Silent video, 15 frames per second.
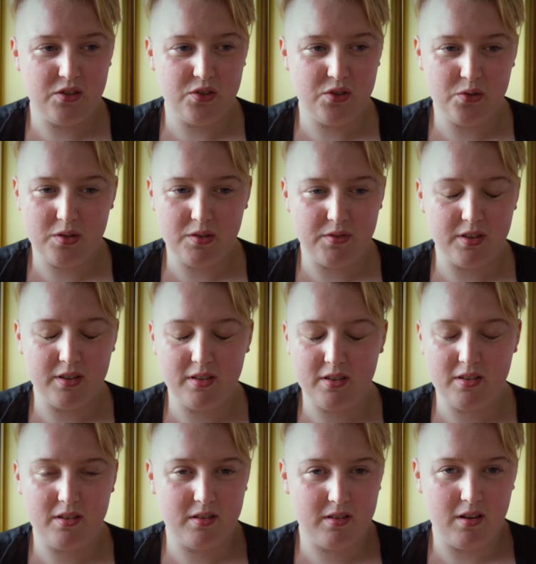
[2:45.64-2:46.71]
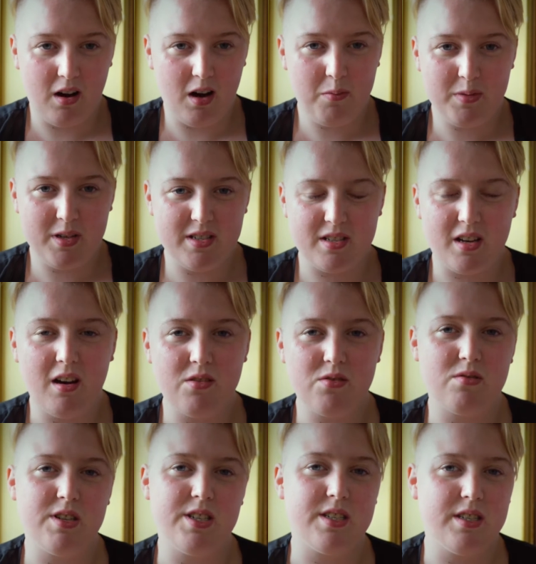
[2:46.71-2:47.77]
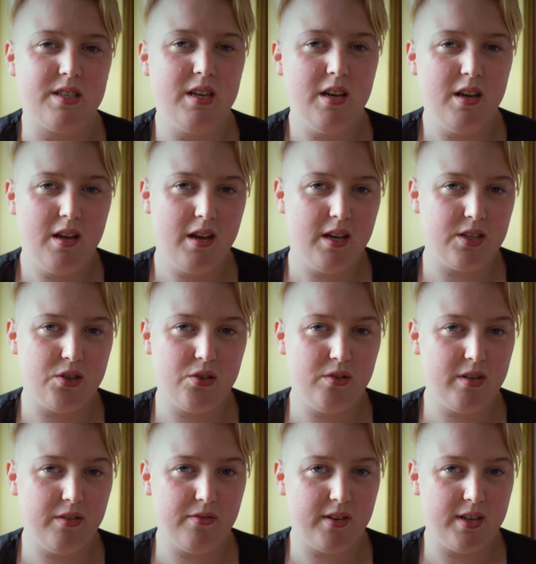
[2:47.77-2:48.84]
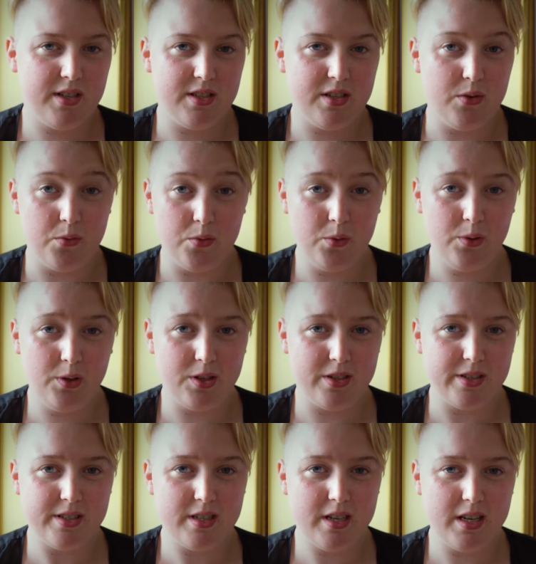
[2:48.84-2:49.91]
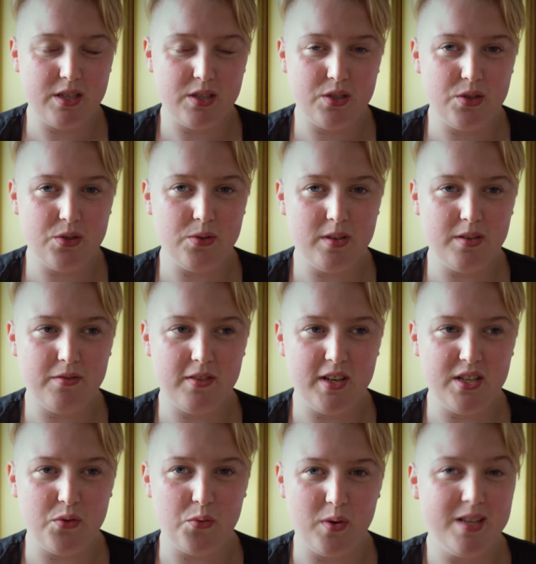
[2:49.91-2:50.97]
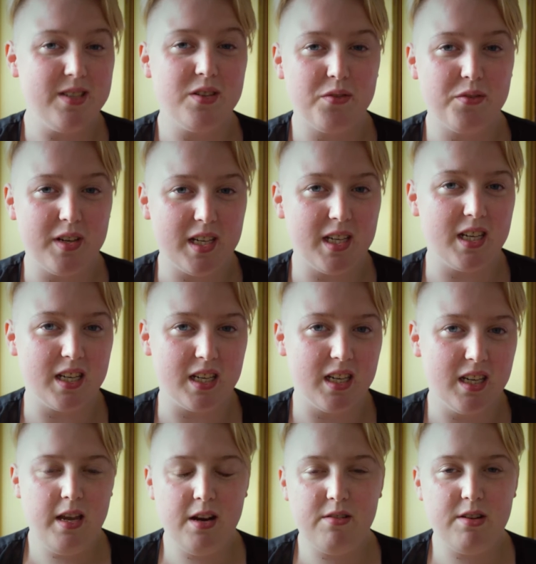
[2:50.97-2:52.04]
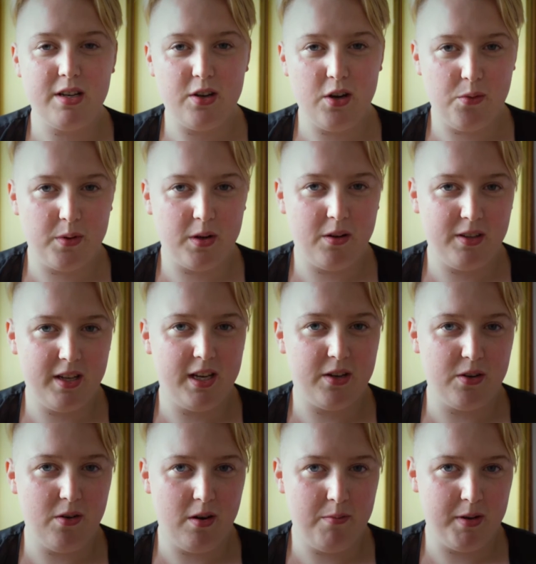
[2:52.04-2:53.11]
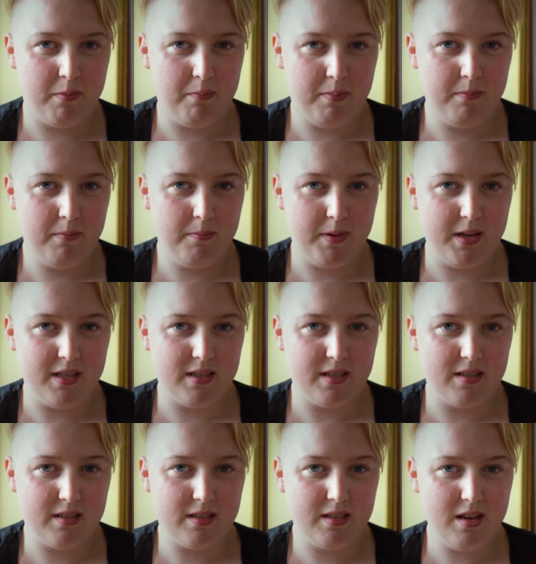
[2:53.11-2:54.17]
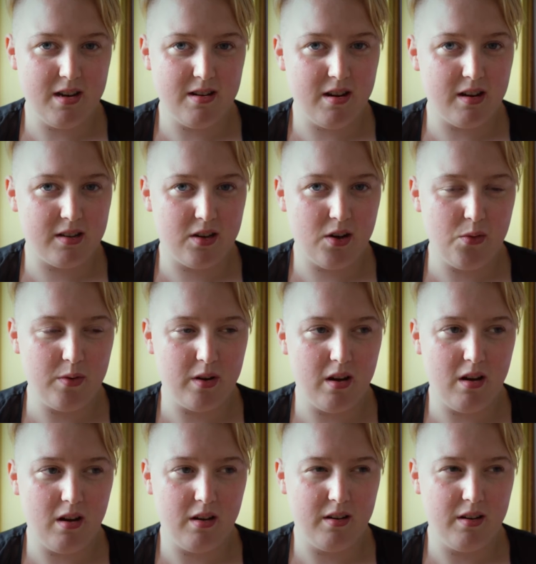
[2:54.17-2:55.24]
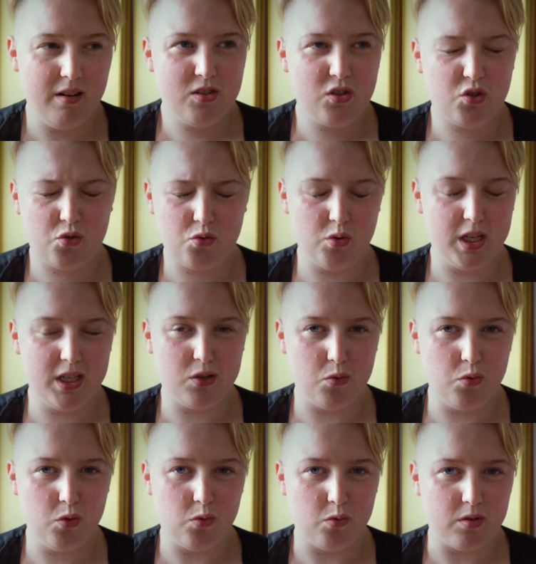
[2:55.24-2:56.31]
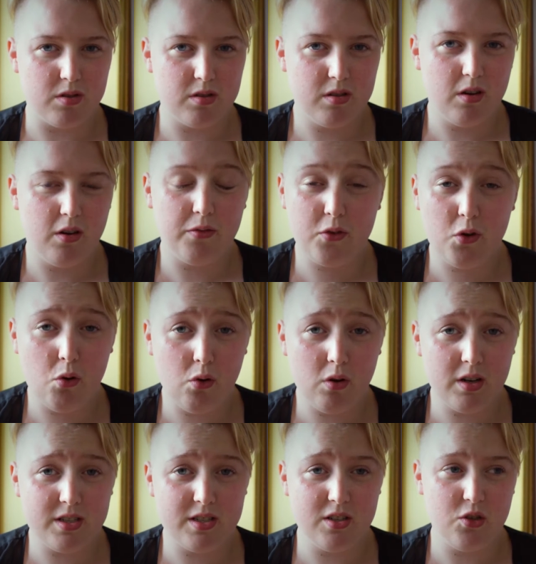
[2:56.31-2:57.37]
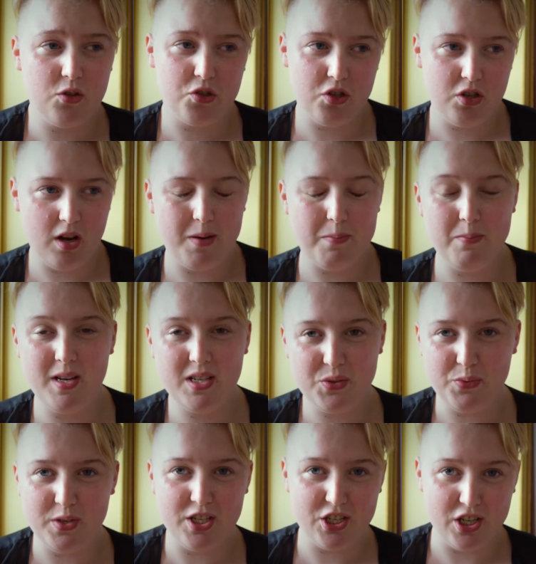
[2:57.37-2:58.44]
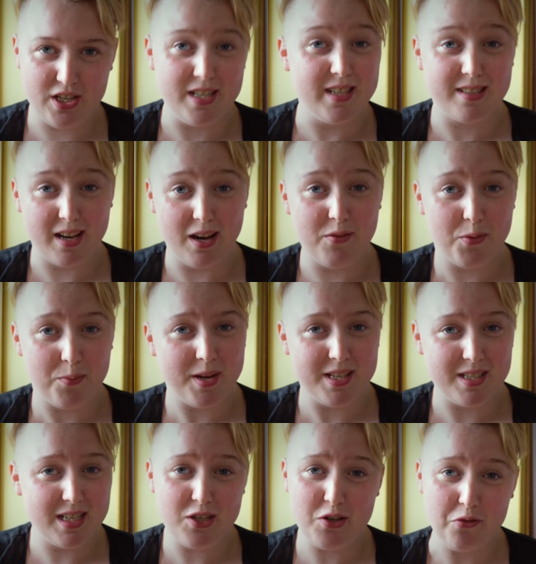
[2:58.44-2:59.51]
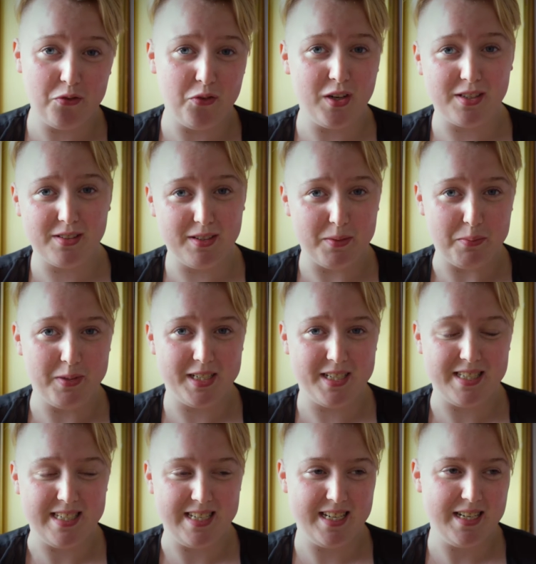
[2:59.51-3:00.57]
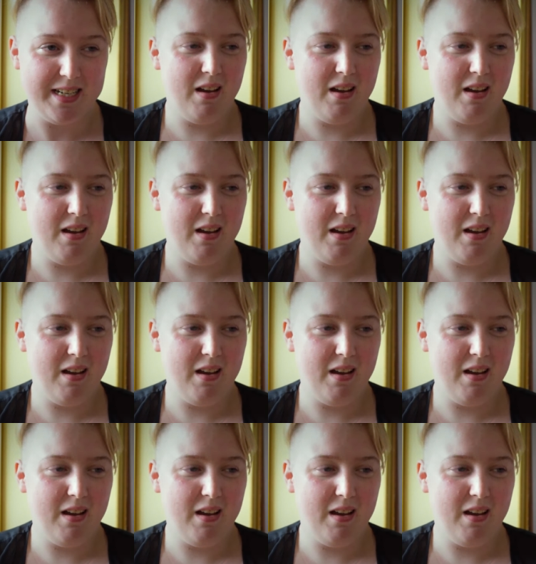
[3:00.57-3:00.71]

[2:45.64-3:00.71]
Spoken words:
Two different communist countries, and two different rulers, and two different ways of thinking. Here they're going on the economic basis. They're not going on strict rules. Of course you should not mess with the Chinese government, then you're fucked up, I can say.